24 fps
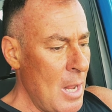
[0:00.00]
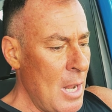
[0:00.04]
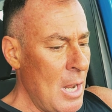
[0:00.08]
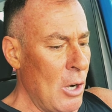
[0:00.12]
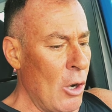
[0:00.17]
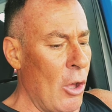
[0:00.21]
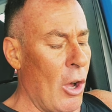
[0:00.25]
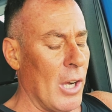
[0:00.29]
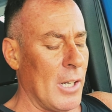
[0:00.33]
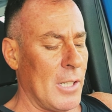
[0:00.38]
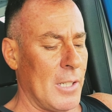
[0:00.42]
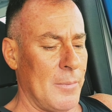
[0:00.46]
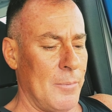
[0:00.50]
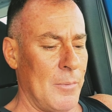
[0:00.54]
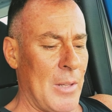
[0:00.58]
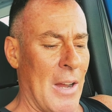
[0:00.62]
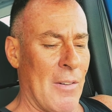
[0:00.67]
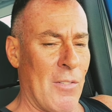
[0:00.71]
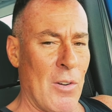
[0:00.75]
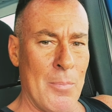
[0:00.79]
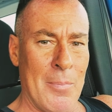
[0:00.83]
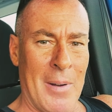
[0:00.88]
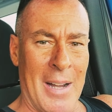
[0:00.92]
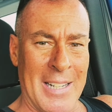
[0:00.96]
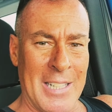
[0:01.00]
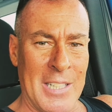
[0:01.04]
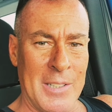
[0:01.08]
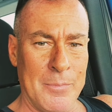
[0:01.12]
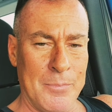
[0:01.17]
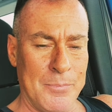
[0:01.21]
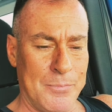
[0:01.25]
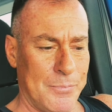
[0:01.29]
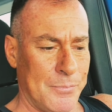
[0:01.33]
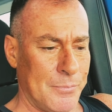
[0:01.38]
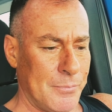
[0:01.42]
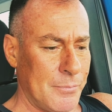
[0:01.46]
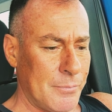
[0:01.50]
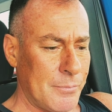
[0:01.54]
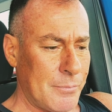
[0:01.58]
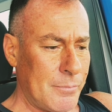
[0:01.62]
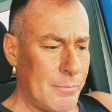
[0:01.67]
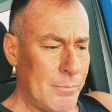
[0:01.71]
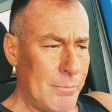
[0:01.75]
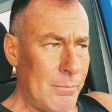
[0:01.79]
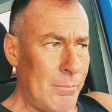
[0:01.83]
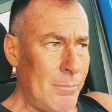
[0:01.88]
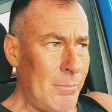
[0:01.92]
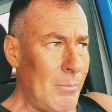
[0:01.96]
Look, everybody.
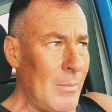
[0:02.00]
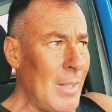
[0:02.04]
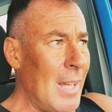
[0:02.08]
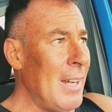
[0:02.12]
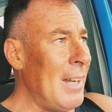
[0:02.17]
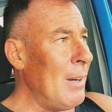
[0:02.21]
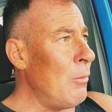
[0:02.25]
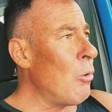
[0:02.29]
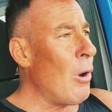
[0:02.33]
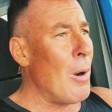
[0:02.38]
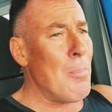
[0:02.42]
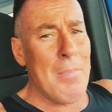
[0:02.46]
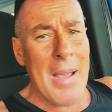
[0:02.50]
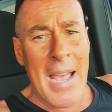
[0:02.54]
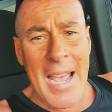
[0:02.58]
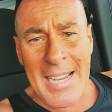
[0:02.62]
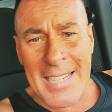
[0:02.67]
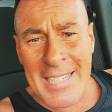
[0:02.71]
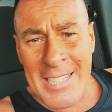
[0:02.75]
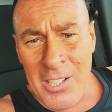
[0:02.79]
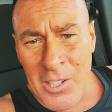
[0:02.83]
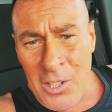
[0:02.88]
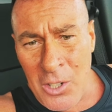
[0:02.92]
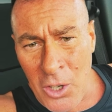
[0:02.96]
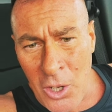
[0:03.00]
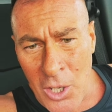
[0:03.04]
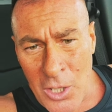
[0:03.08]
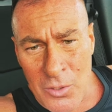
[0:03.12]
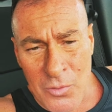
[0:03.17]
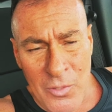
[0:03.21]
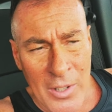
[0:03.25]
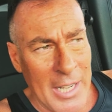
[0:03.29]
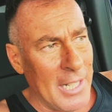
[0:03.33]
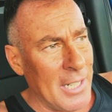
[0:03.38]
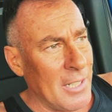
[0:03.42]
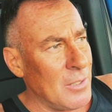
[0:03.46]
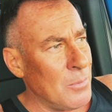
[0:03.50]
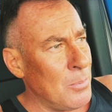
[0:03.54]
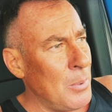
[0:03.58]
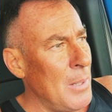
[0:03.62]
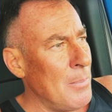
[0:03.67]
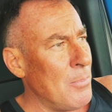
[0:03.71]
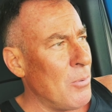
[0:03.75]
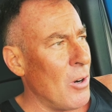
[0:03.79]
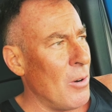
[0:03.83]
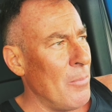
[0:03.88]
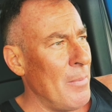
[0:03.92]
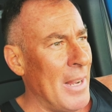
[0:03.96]
We're back here in Las Vegas.
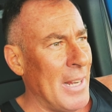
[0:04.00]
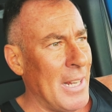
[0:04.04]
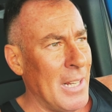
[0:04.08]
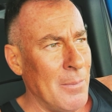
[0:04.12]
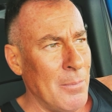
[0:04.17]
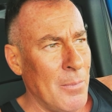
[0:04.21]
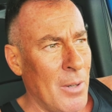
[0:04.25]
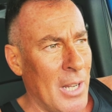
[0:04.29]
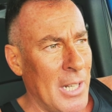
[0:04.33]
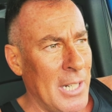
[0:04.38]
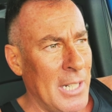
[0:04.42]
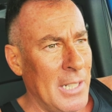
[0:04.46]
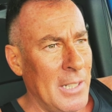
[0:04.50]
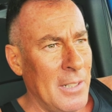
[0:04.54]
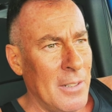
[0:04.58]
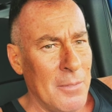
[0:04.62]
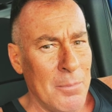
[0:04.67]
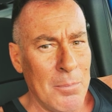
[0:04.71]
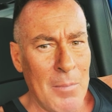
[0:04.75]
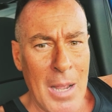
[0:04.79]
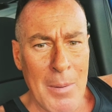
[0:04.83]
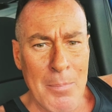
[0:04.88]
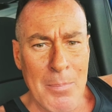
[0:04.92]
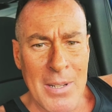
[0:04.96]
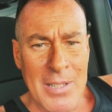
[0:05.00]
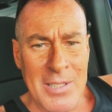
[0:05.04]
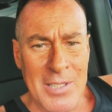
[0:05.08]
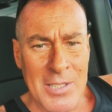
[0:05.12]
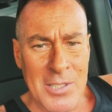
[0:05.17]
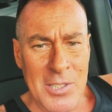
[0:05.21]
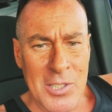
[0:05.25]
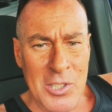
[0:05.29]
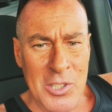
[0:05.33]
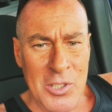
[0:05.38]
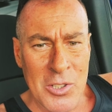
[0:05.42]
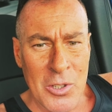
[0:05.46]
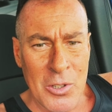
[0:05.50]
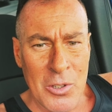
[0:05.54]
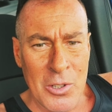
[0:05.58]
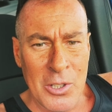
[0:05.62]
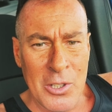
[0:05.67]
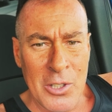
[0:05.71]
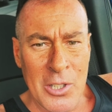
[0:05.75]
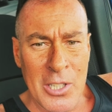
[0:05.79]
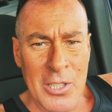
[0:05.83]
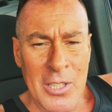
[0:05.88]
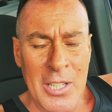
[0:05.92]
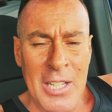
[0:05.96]
People are making money. My business is doing
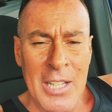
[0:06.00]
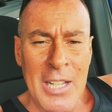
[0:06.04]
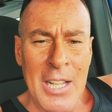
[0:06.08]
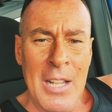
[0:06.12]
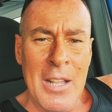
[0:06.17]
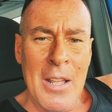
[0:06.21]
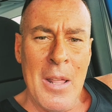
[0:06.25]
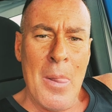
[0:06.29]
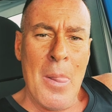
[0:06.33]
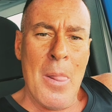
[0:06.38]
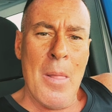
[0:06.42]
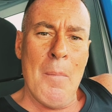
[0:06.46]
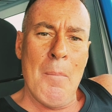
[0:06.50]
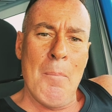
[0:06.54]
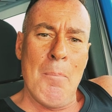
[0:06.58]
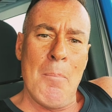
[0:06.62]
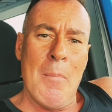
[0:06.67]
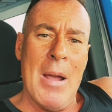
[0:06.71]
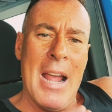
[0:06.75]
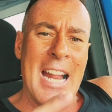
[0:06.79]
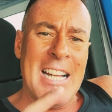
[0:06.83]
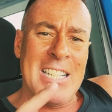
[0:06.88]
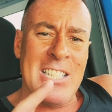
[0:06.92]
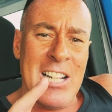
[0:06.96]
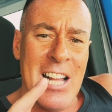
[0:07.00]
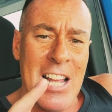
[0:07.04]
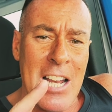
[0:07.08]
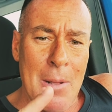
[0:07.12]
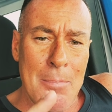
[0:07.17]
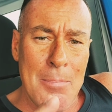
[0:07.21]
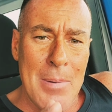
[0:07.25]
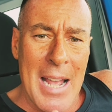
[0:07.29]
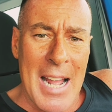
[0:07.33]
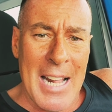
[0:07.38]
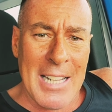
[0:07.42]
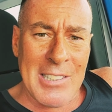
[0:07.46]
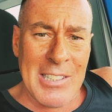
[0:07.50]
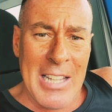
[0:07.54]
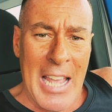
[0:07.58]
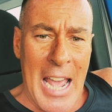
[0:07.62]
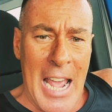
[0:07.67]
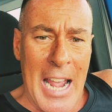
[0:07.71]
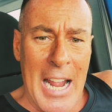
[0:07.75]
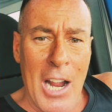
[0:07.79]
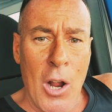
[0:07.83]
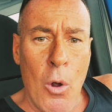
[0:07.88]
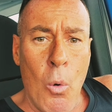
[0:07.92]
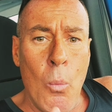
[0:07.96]
good. It's not about
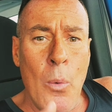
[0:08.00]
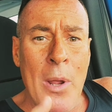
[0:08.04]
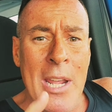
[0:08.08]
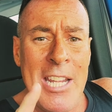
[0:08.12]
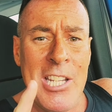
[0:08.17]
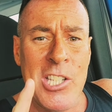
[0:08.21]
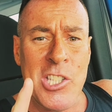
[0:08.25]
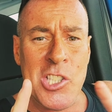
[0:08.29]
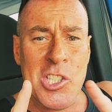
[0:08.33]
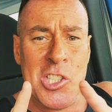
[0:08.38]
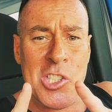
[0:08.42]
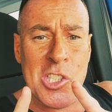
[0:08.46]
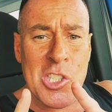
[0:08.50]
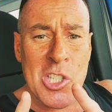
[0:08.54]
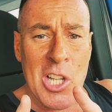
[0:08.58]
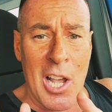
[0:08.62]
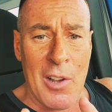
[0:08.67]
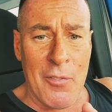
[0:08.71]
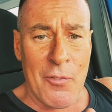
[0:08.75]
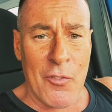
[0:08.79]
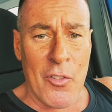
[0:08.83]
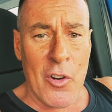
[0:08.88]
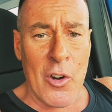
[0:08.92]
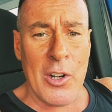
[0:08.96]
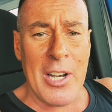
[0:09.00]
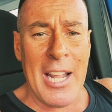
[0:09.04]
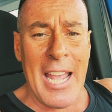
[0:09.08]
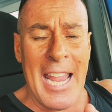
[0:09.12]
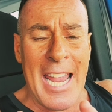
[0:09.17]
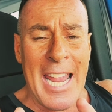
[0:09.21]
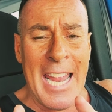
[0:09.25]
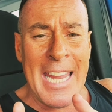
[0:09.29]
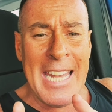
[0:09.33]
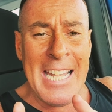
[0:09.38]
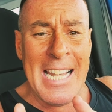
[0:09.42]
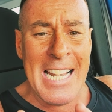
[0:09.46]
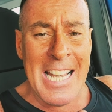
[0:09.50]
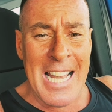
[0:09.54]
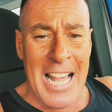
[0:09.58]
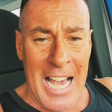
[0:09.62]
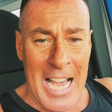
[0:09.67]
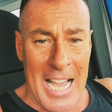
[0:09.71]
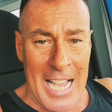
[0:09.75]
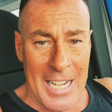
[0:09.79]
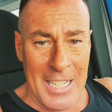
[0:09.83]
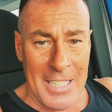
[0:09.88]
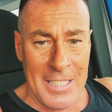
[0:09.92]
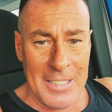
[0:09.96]
that. We suffered a
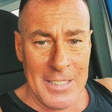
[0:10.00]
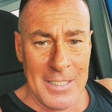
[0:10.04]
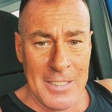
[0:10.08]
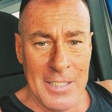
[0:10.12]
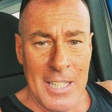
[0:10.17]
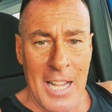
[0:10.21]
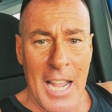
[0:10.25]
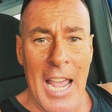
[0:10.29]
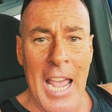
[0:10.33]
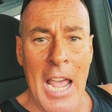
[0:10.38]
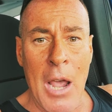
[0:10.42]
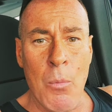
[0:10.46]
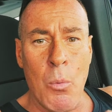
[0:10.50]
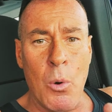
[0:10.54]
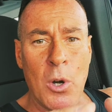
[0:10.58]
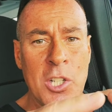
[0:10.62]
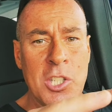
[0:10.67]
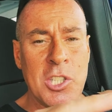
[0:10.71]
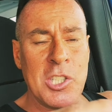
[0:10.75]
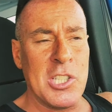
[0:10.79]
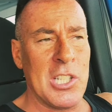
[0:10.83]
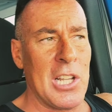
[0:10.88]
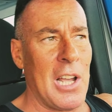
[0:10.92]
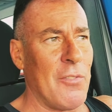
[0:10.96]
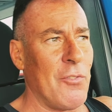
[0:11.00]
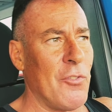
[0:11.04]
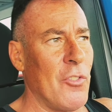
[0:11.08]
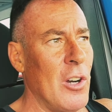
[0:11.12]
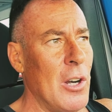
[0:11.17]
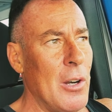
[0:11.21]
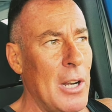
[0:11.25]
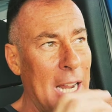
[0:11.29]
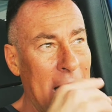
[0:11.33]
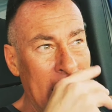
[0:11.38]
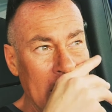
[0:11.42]
lot. And we're suffering.